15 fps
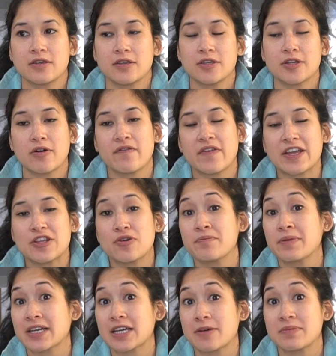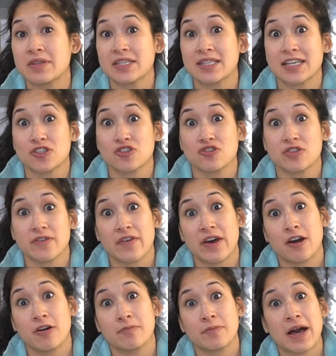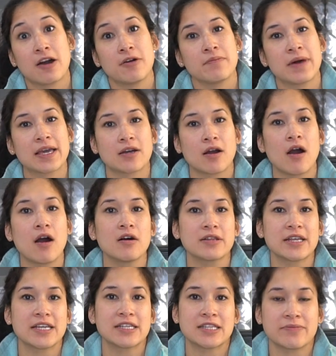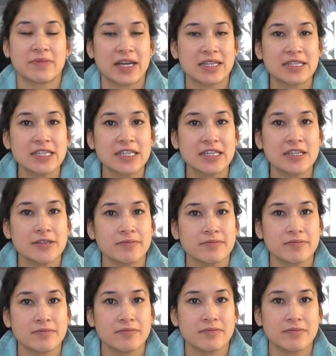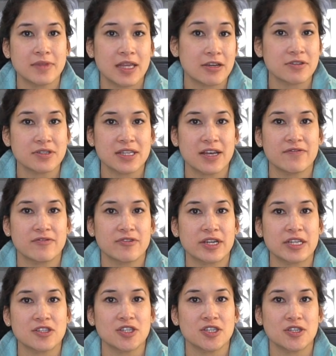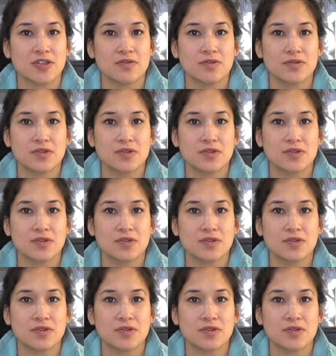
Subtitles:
if I don't pick up this extra shift to help out my colleagues and my team, they're suffering too.